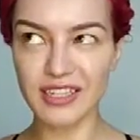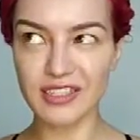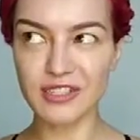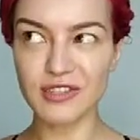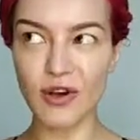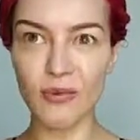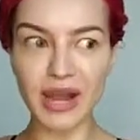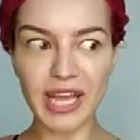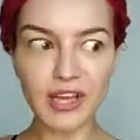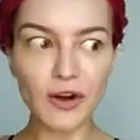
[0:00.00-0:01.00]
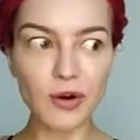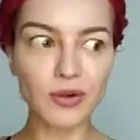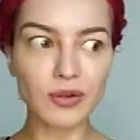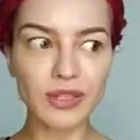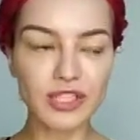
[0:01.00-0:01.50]
So my
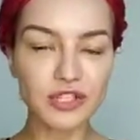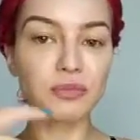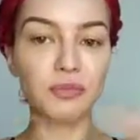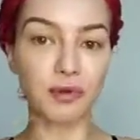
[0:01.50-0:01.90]
goal is to be